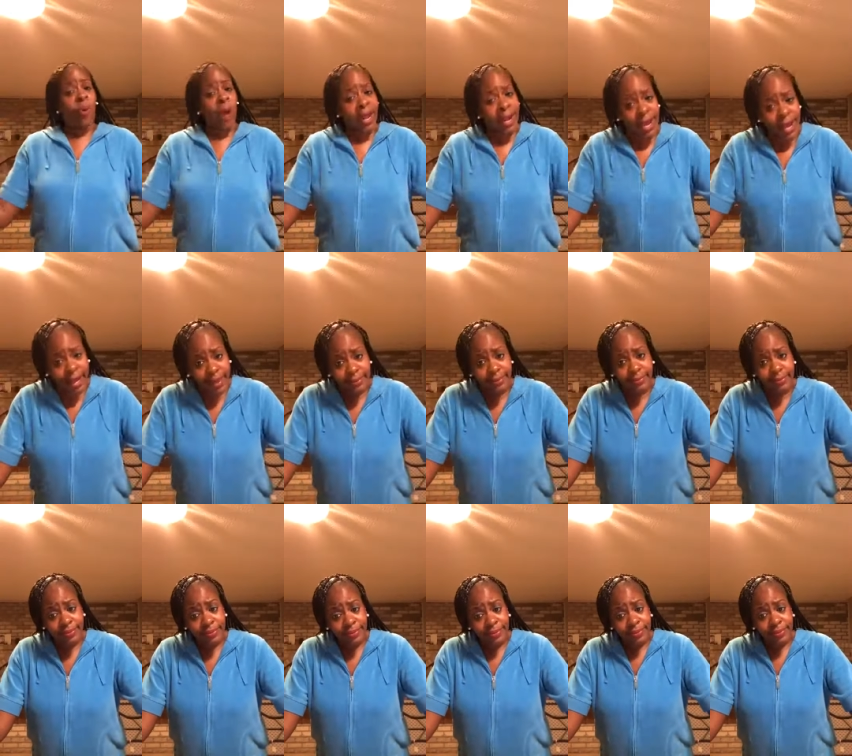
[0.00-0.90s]
Why not?
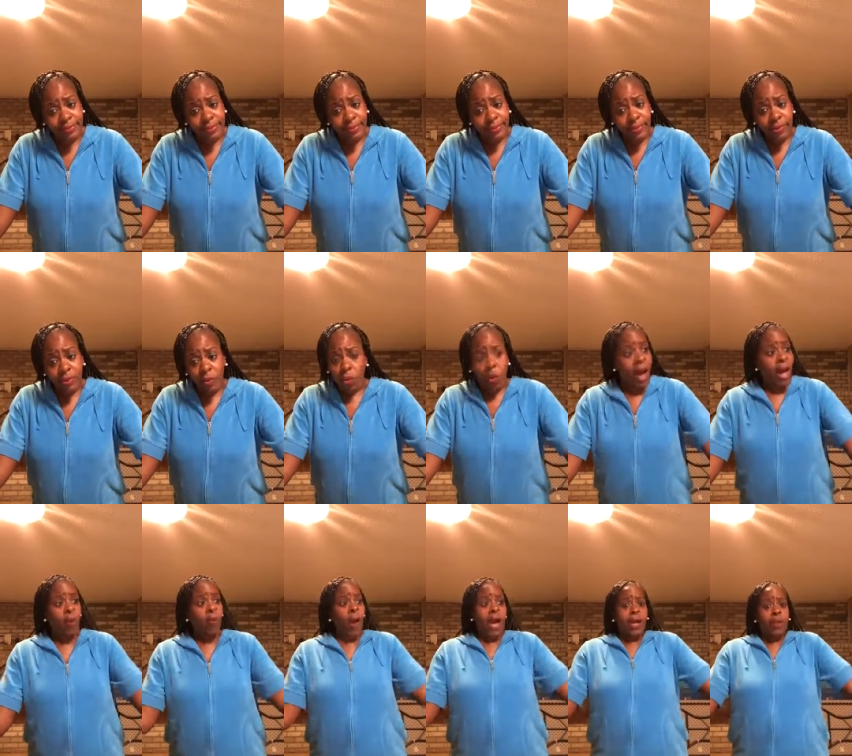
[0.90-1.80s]

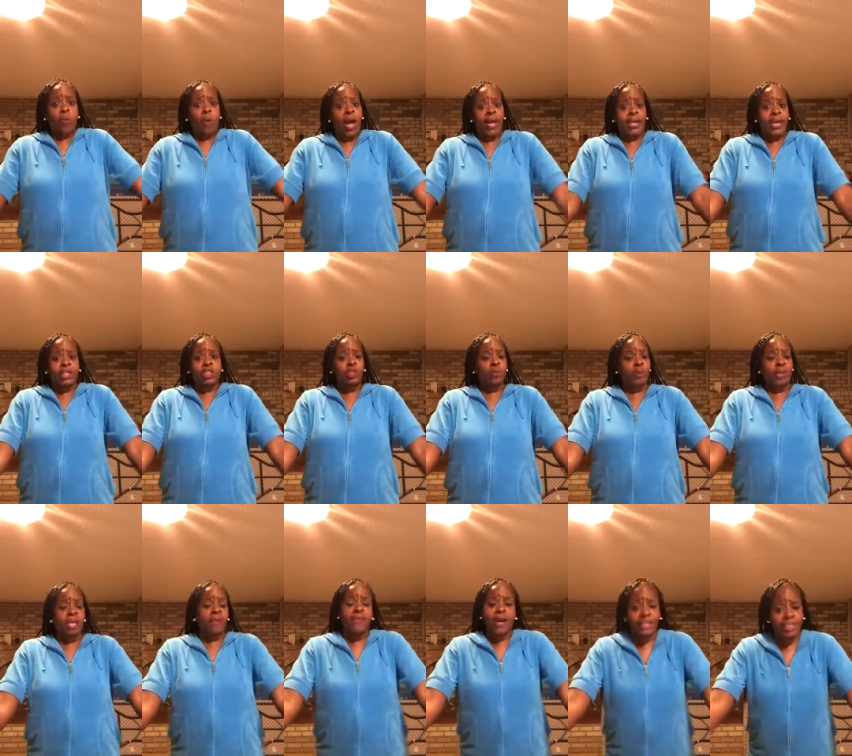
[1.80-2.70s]
Why, why, why can't you
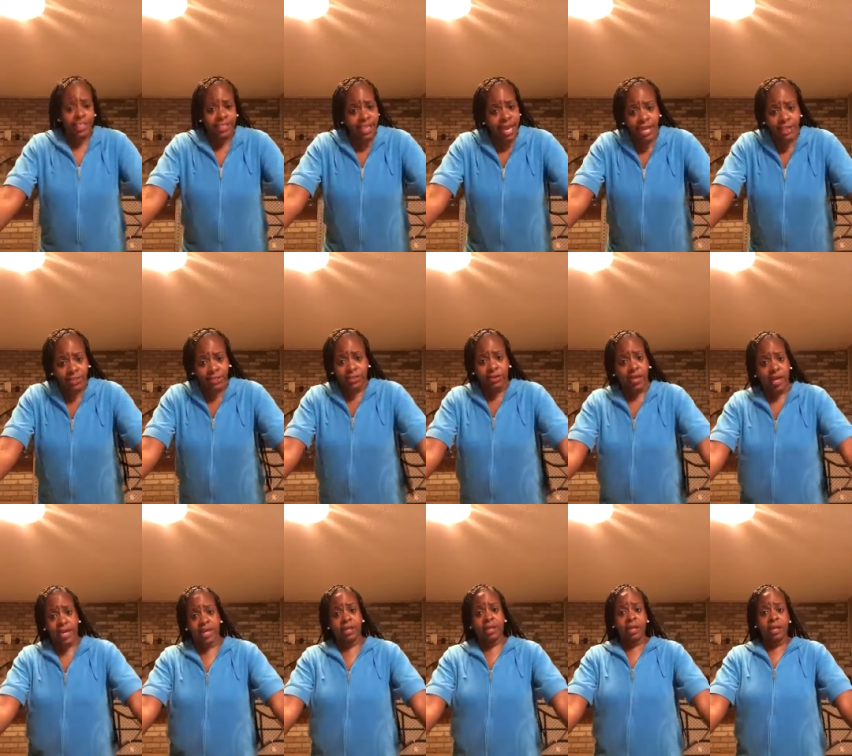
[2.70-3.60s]
believe I just asked you
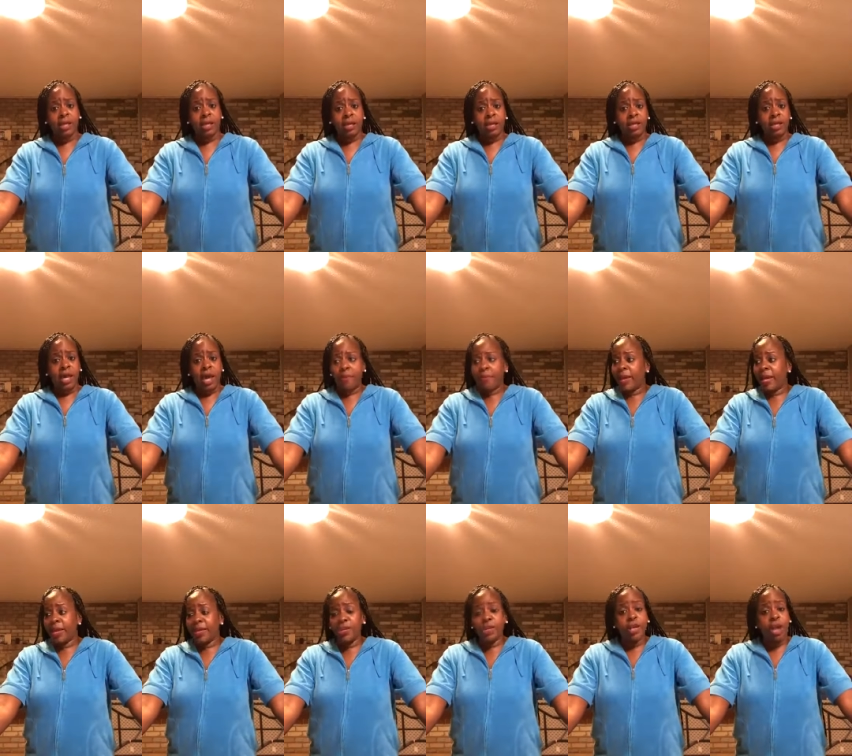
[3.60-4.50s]
that? I
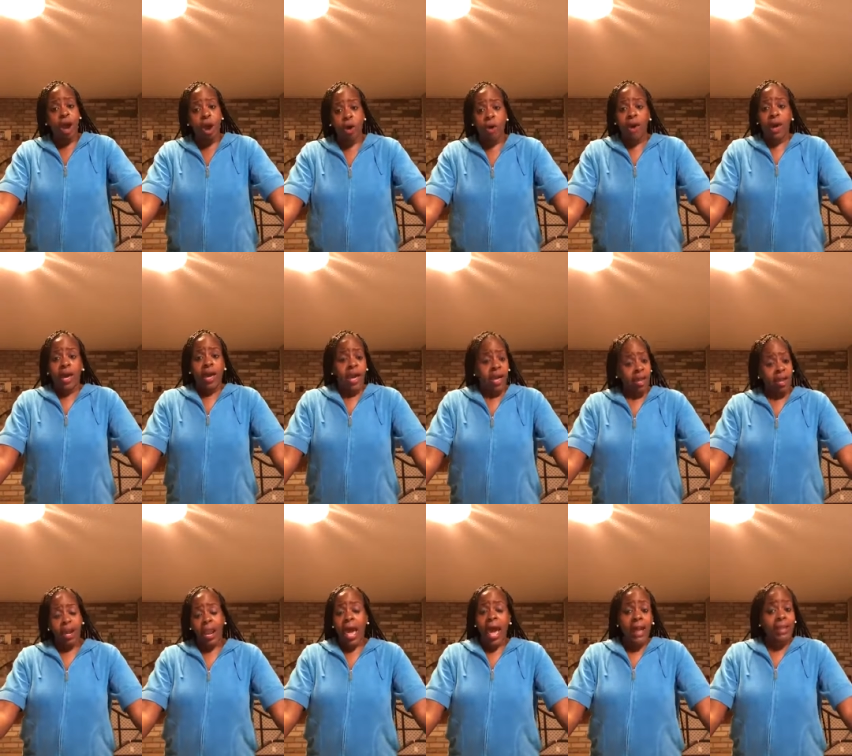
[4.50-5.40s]
mean, you know,
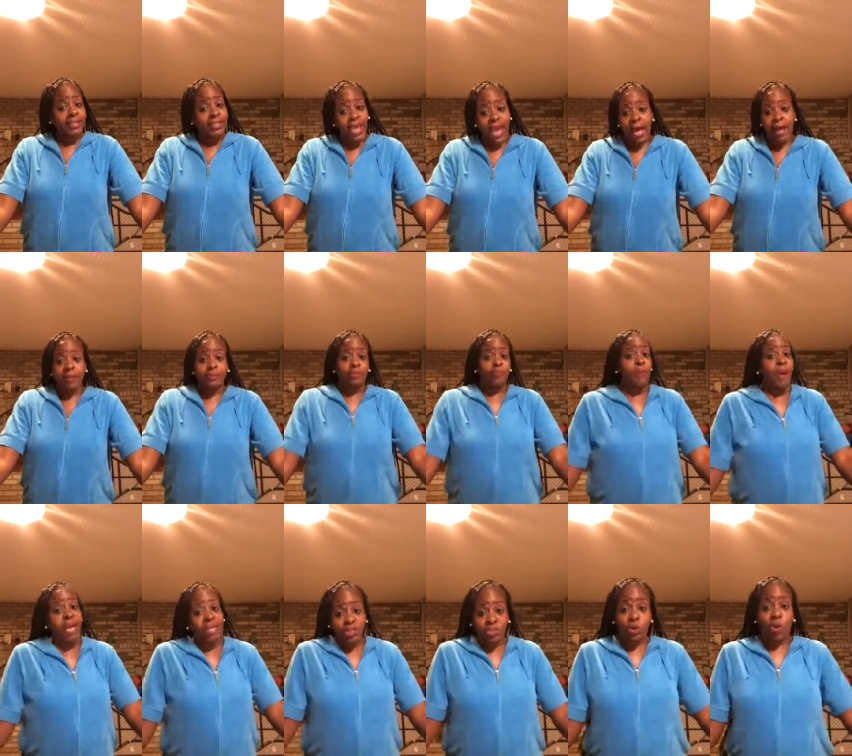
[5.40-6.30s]
and a lot of times
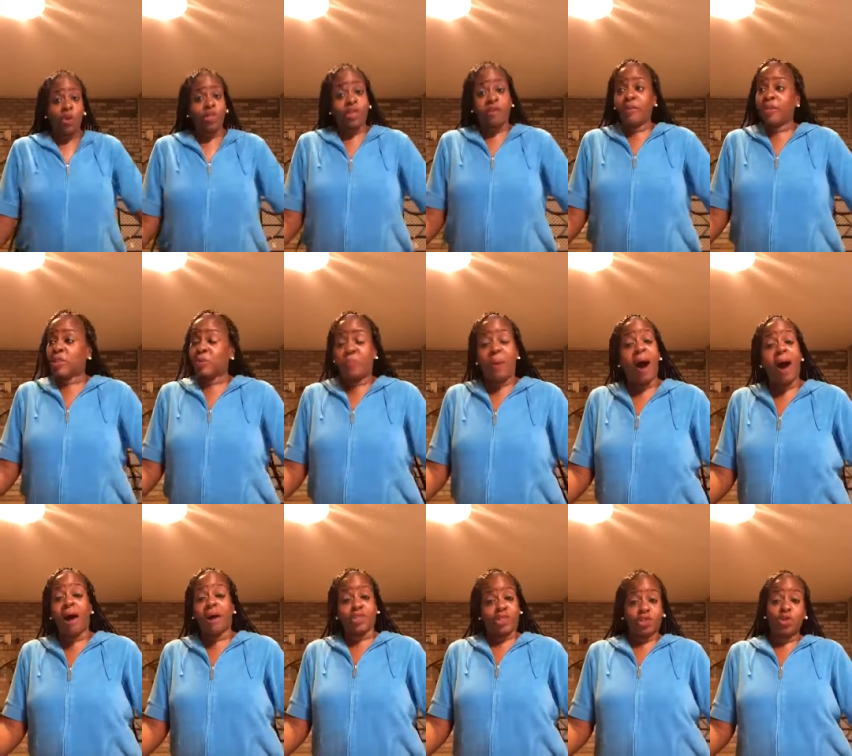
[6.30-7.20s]
based on the
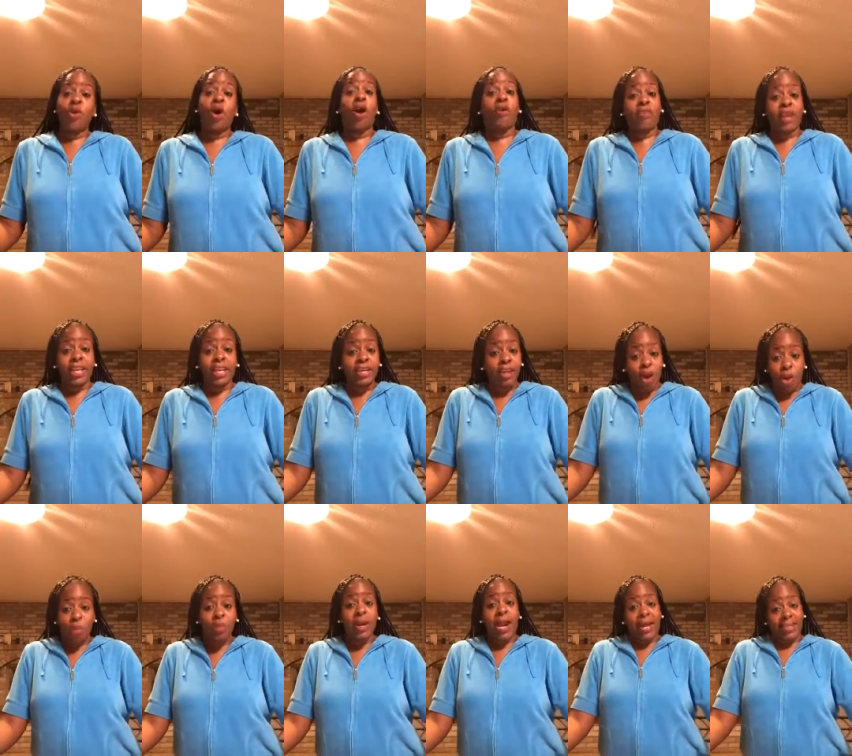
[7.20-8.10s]
response, you already
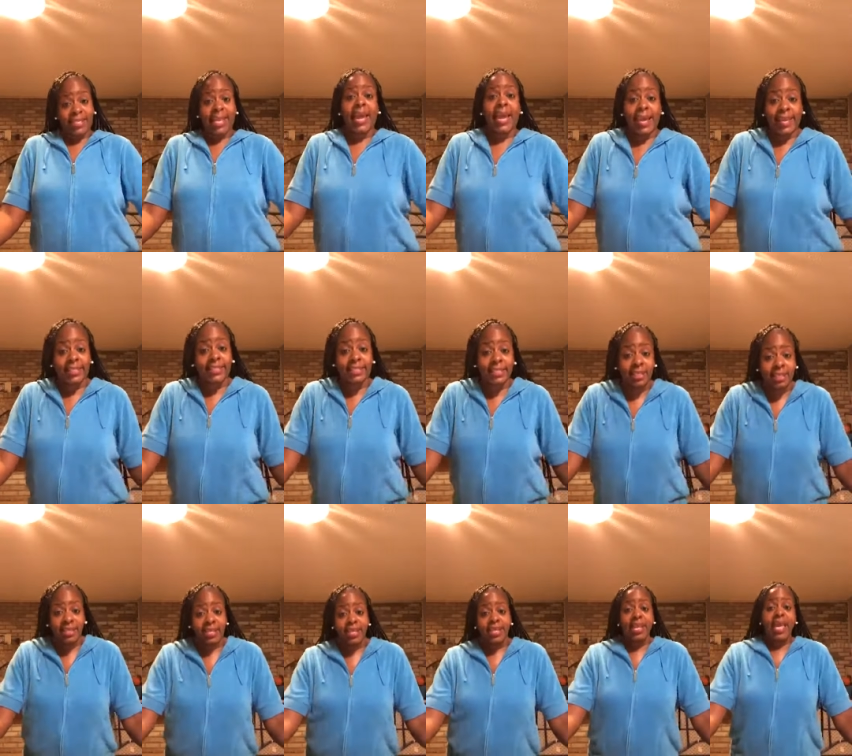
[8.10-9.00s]
know without the answer.